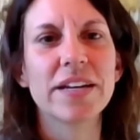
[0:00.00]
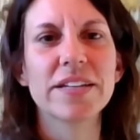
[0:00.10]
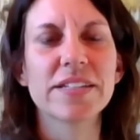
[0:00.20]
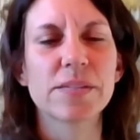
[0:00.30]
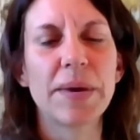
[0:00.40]

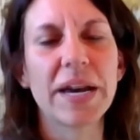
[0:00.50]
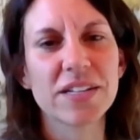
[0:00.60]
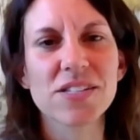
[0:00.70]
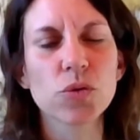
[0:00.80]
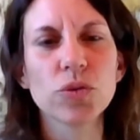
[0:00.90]
is back
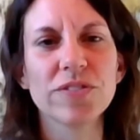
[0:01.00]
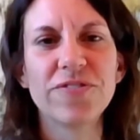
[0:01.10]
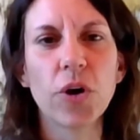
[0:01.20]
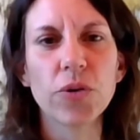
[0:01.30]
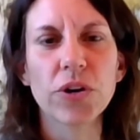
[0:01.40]
to school
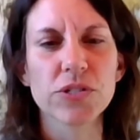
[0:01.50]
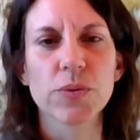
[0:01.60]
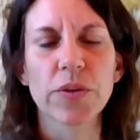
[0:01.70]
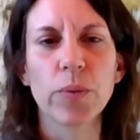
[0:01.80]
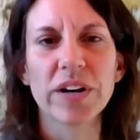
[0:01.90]

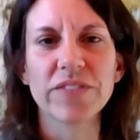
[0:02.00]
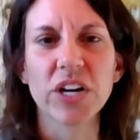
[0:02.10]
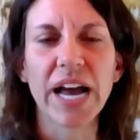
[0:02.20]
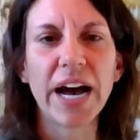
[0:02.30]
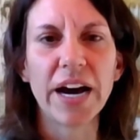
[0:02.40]
photos with one of
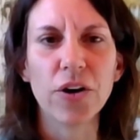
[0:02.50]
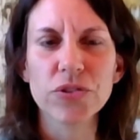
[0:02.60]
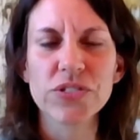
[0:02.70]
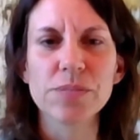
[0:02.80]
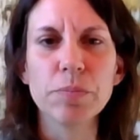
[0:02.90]
our cows,